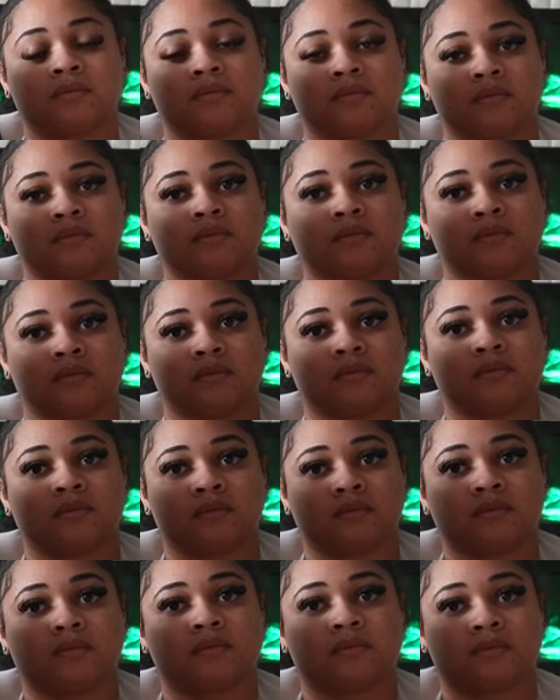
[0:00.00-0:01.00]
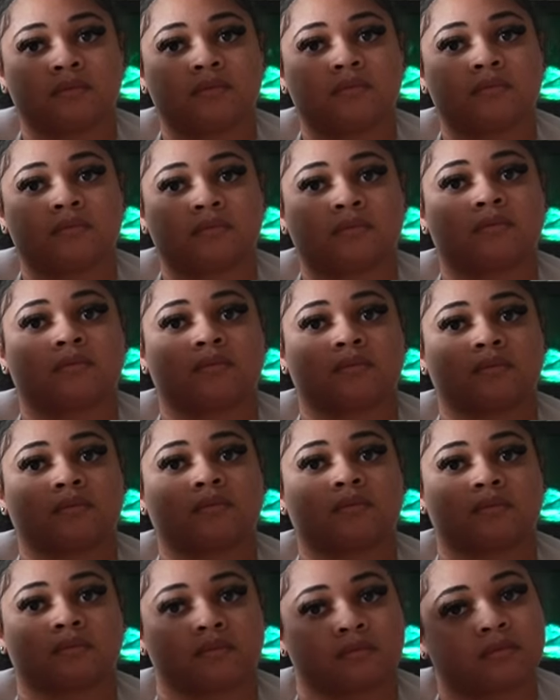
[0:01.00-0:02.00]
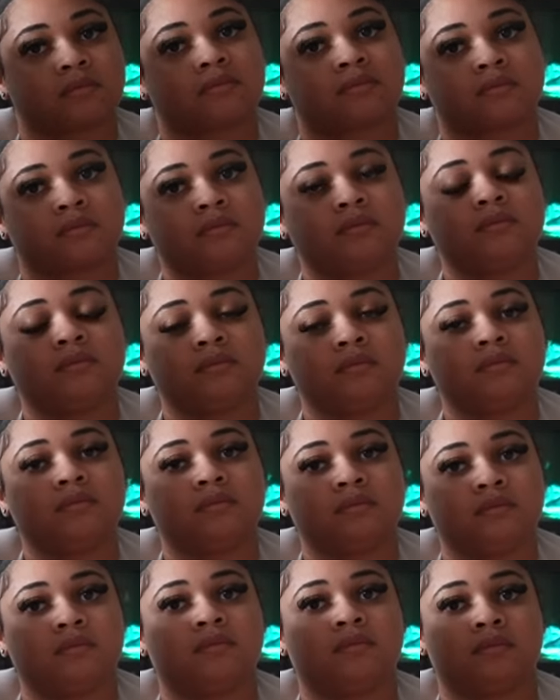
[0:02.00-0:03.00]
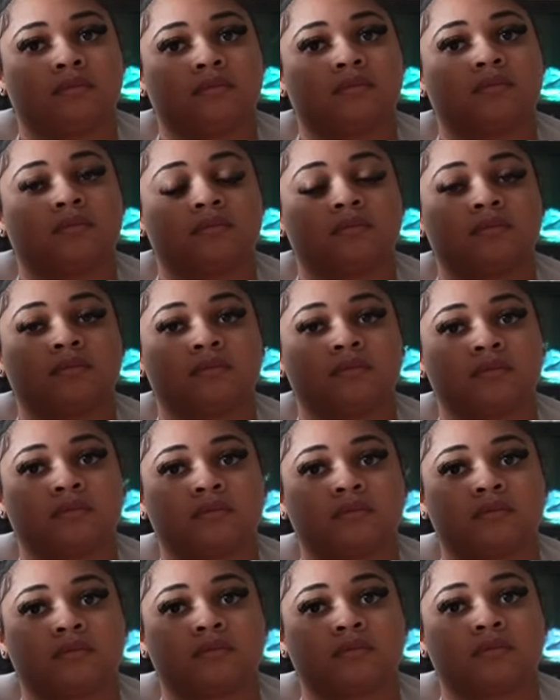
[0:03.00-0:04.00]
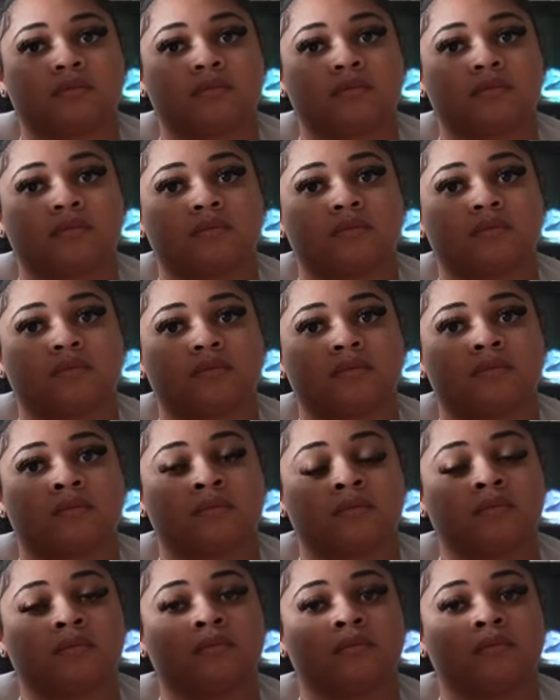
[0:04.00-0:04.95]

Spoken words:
(not speaking)